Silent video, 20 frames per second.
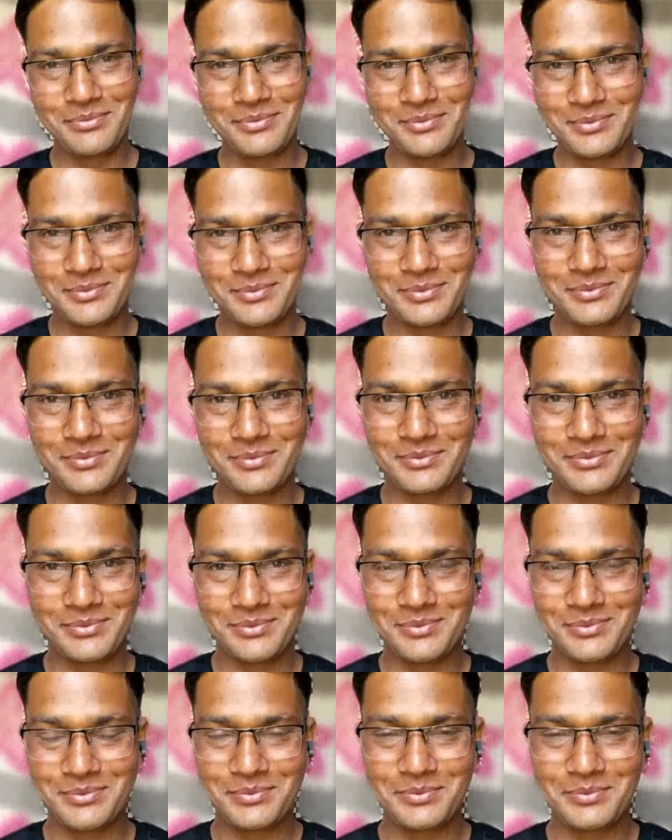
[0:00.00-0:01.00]

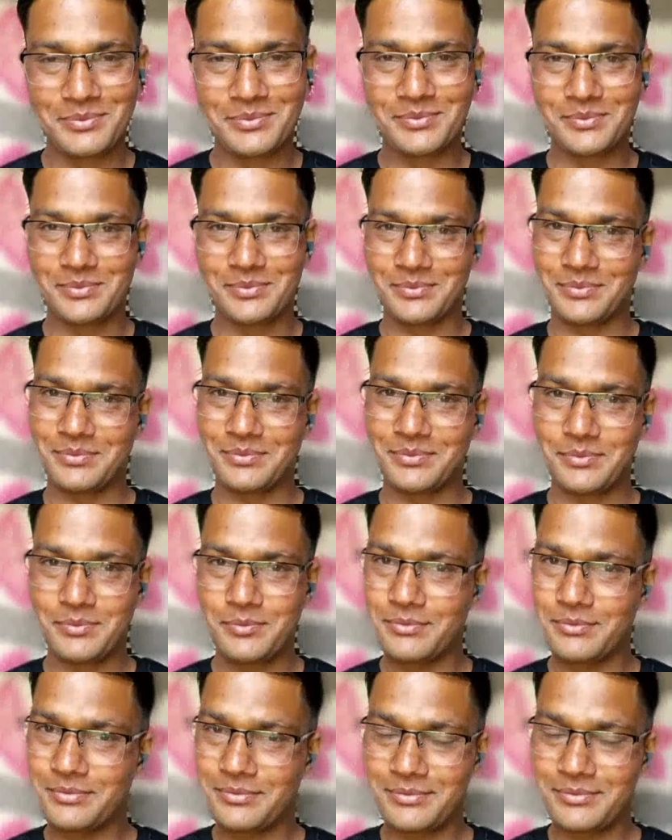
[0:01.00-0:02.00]

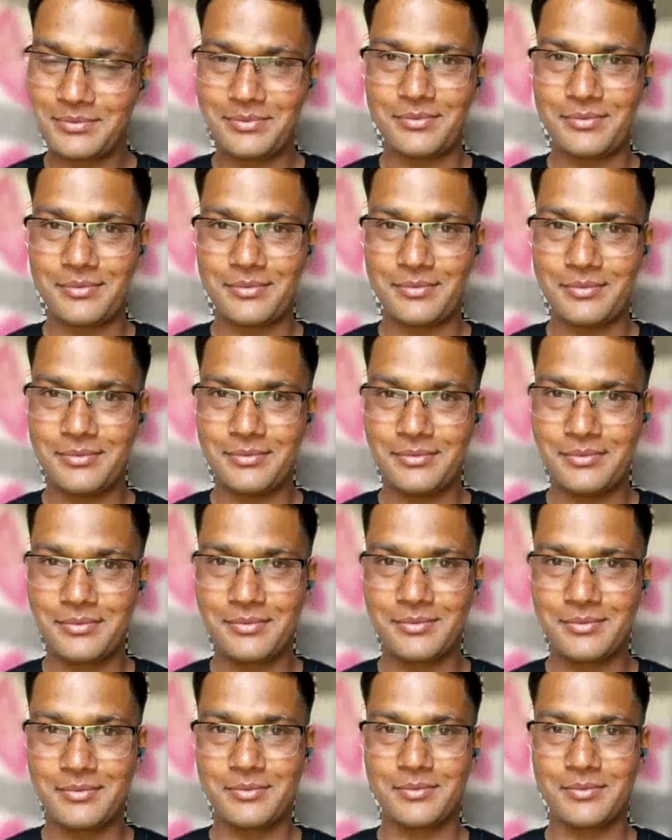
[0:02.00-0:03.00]

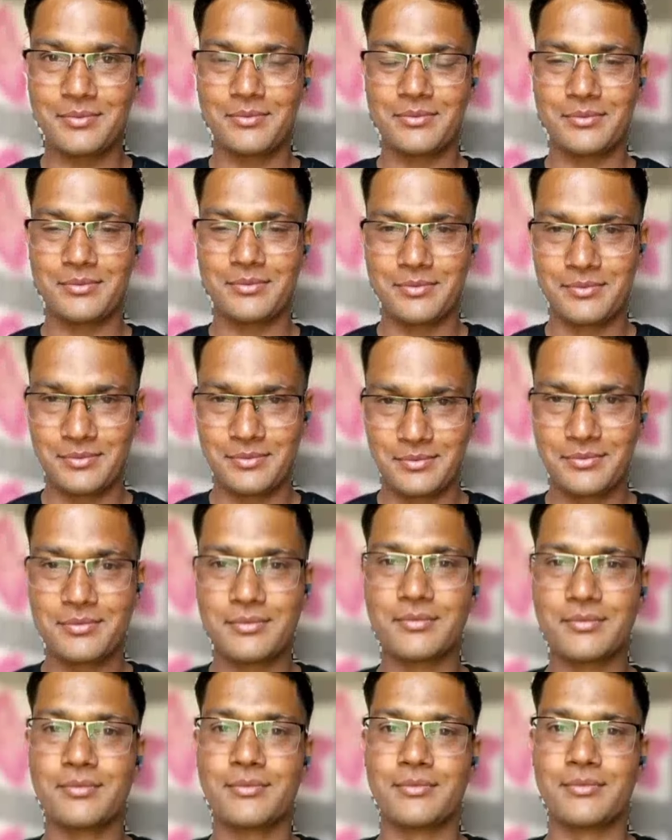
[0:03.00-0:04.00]

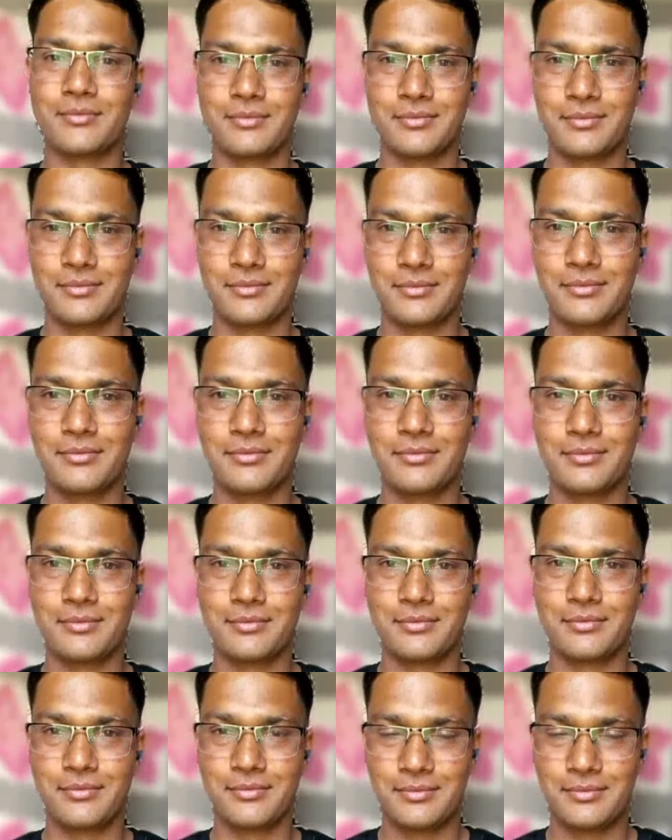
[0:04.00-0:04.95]
This person isn't speaking.